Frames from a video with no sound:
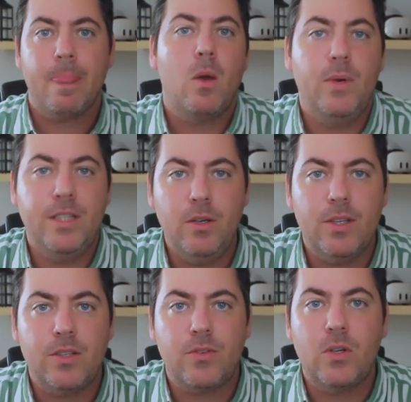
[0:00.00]
We do
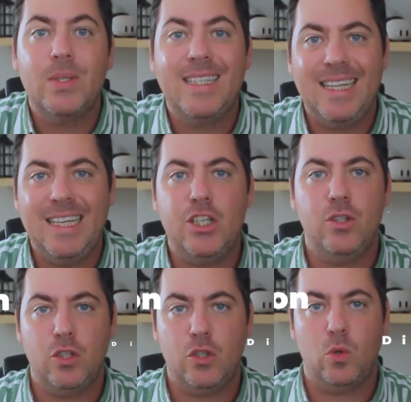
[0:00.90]
this through deletion,
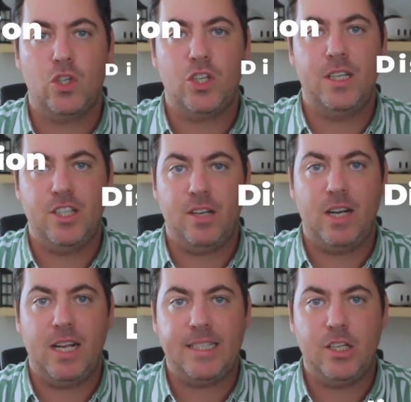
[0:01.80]
distortion, and
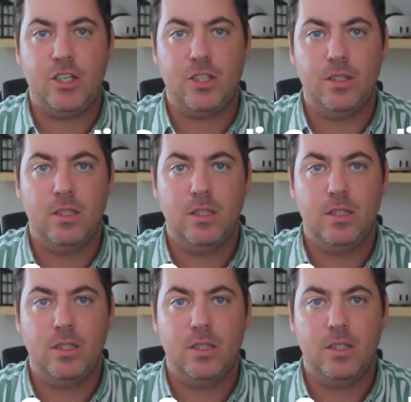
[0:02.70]
generalization.